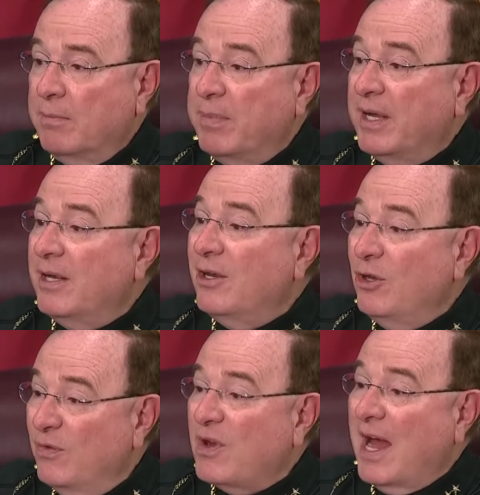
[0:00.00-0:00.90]
But
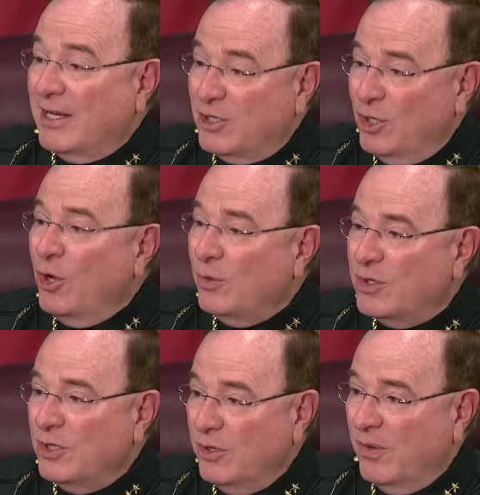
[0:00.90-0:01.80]
you've got to know
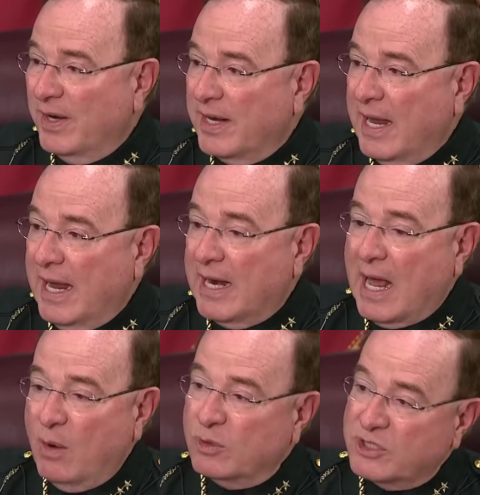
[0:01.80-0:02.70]
to do it. And
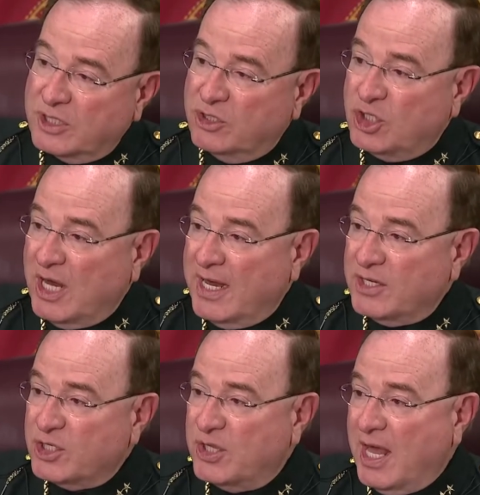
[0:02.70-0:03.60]
I would
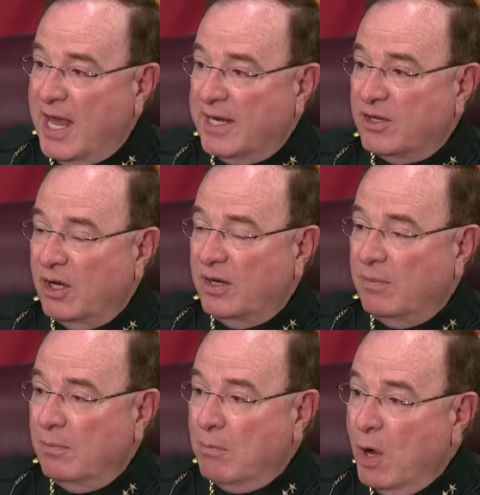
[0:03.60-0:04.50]
suggest that
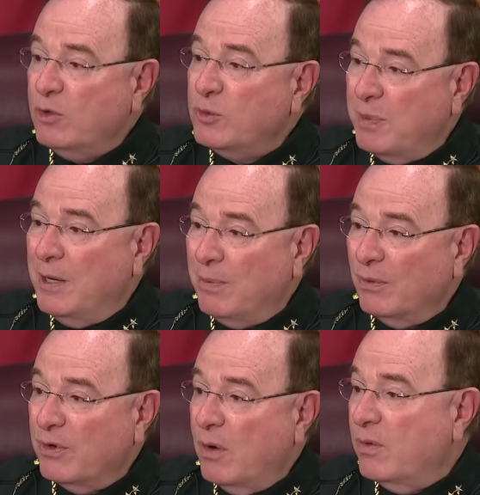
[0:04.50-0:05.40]
most
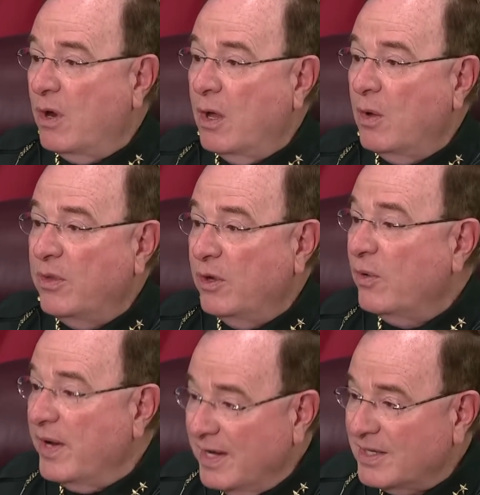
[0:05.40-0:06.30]
people don't know
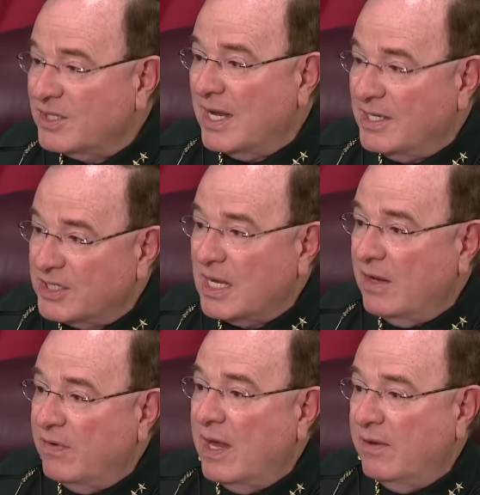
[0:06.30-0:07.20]
there is a
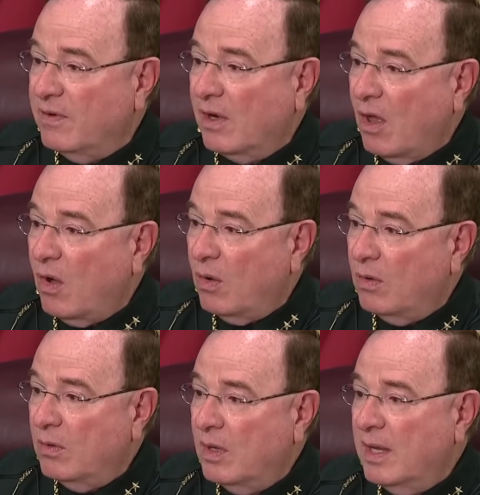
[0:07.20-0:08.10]
safe haven law.
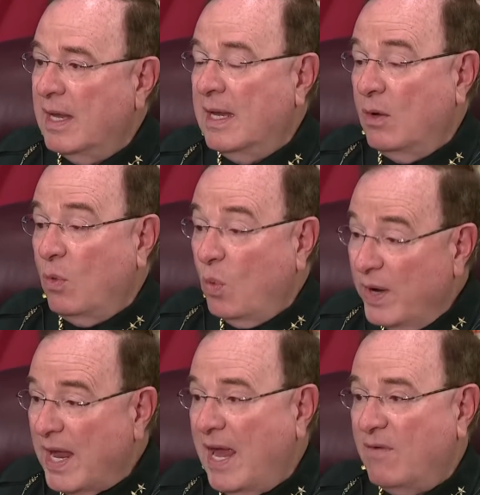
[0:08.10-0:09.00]

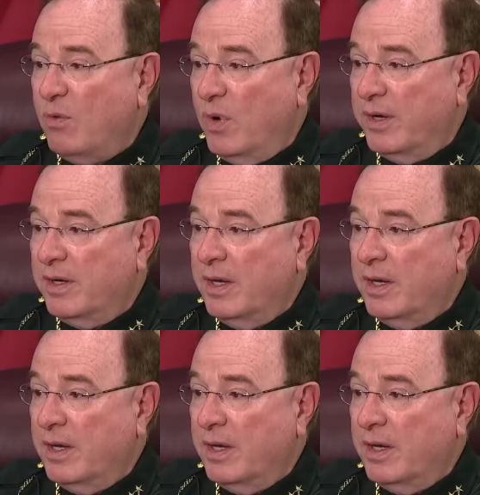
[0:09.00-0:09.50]
We have one,